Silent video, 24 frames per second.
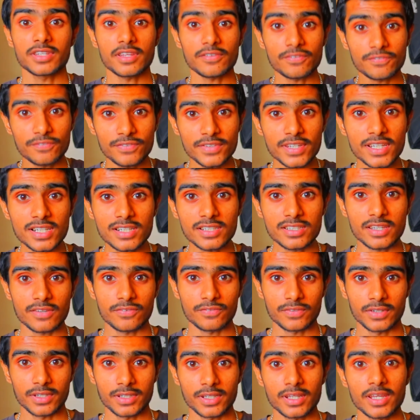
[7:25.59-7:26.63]
They feel
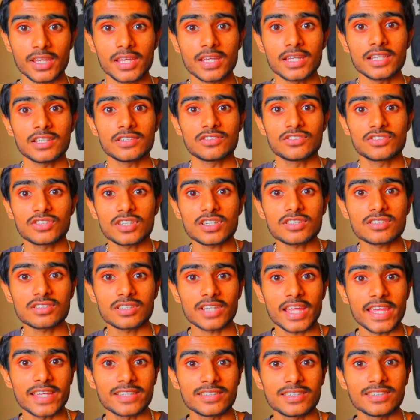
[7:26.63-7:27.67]
different, just
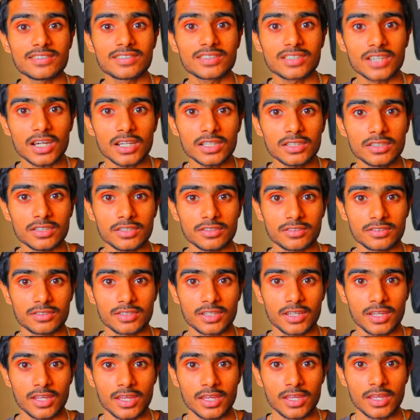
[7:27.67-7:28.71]
like these colors.
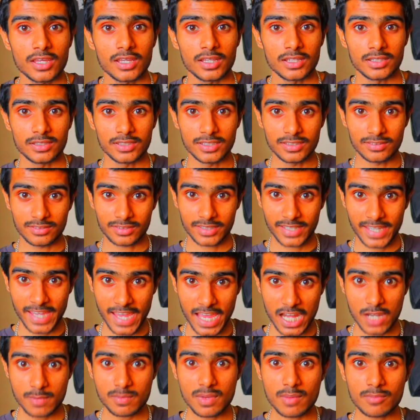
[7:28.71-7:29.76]
This
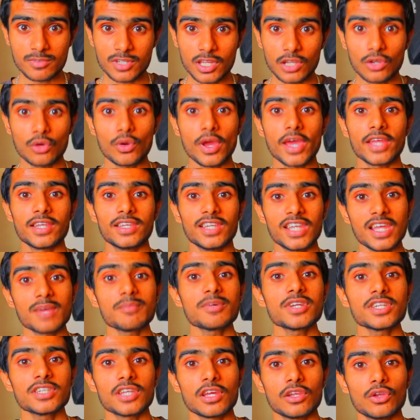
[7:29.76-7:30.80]
cadmium yellow and
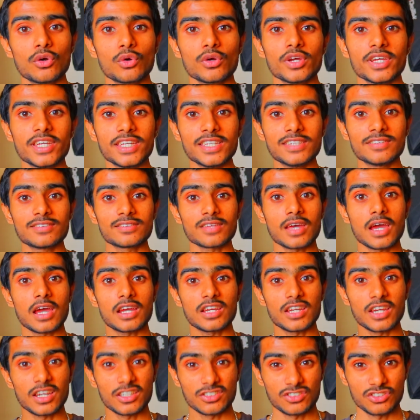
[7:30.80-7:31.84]
lemon yellow is
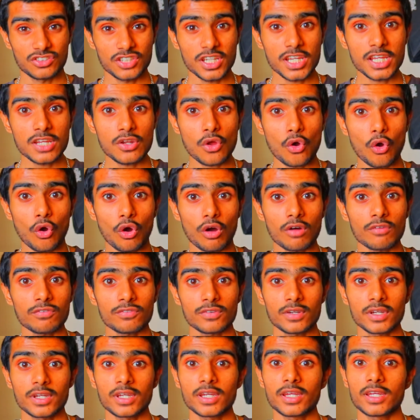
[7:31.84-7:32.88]
a shade
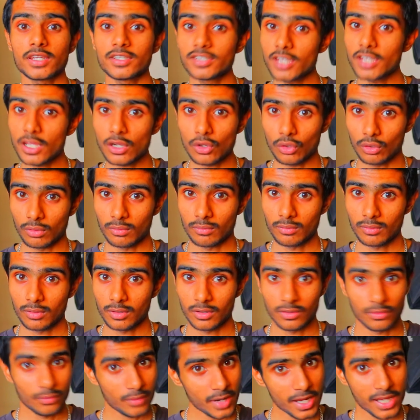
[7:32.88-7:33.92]
of yellow,
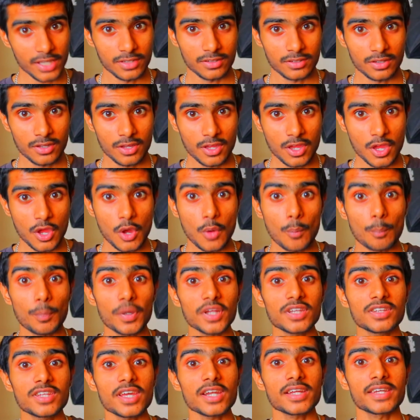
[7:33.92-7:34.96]
right?
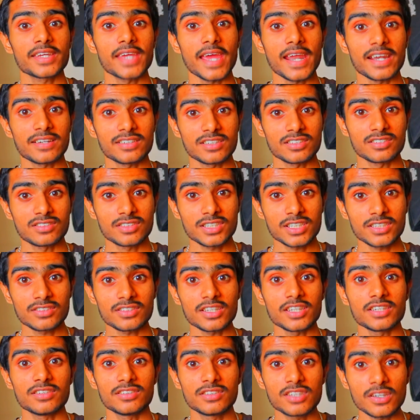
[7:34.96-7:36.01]
But their characteristics
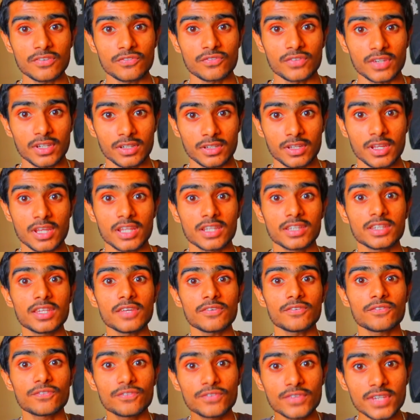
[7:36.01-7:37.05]
is different.
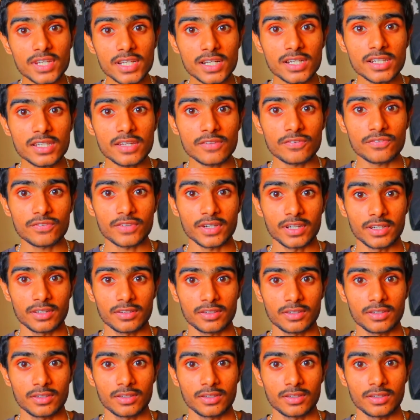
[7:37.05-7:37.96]
They feel different.